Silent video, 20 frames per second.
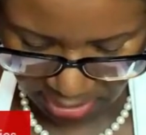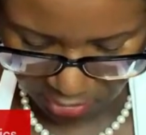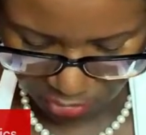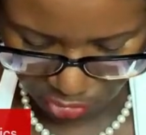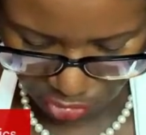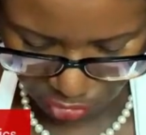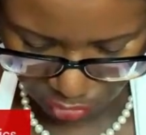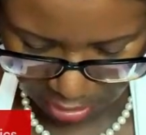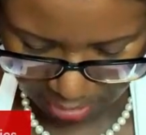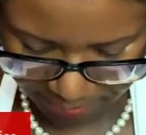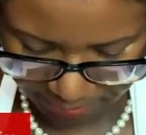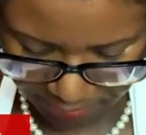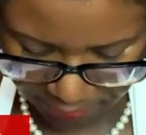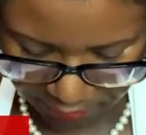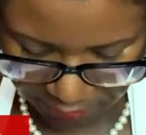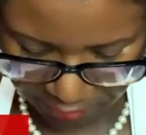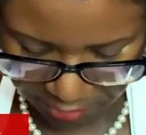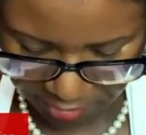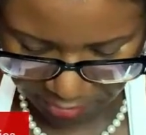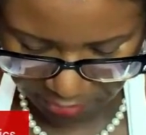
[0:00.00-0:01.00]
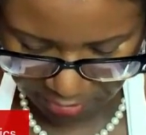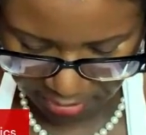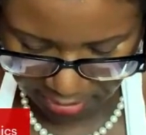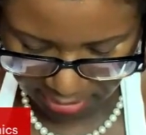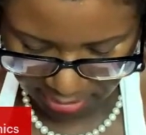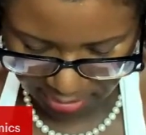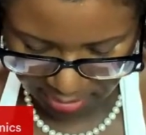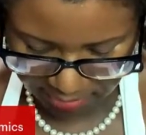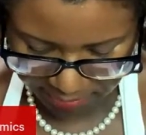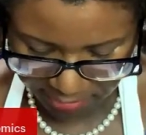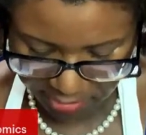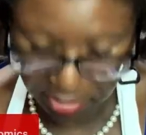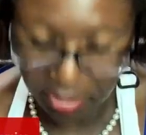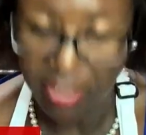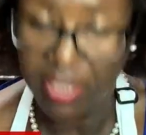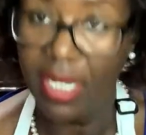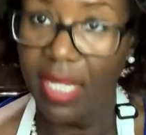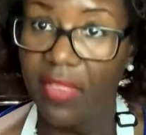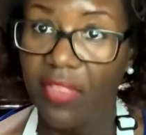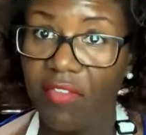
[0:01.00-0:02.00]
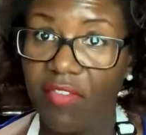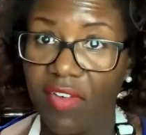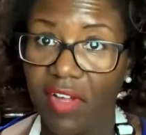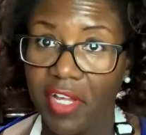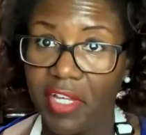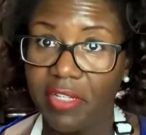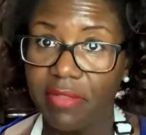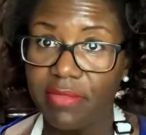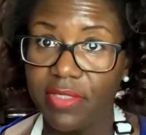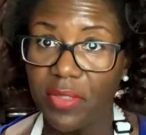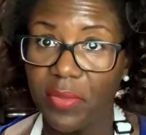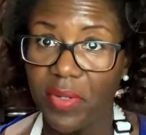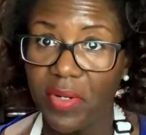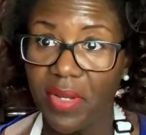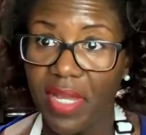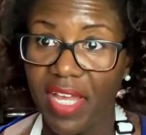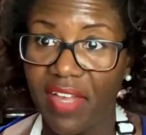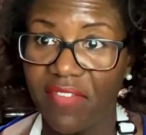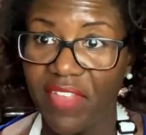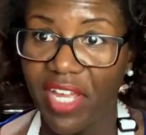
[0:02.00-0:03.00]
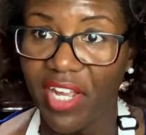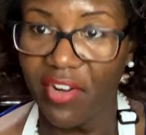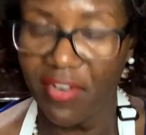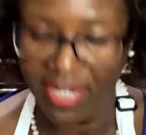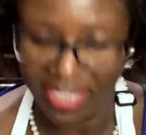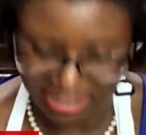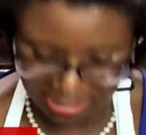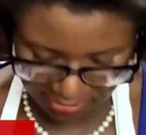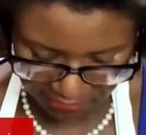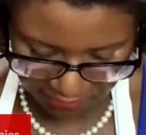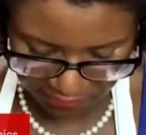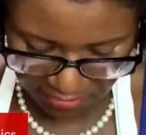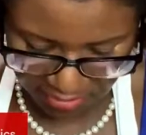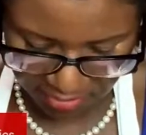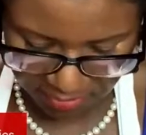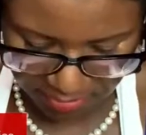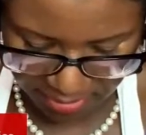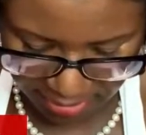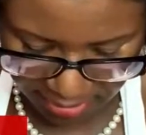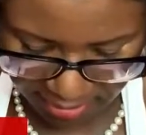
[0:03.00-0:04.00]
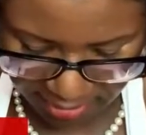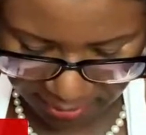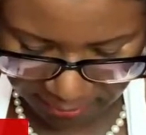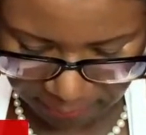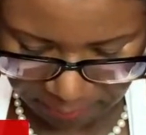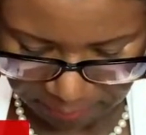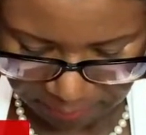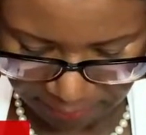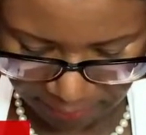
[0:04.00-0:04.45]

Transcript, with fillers: and drop it for you now. Let me turn down the volume so we don't have that crazy feedback.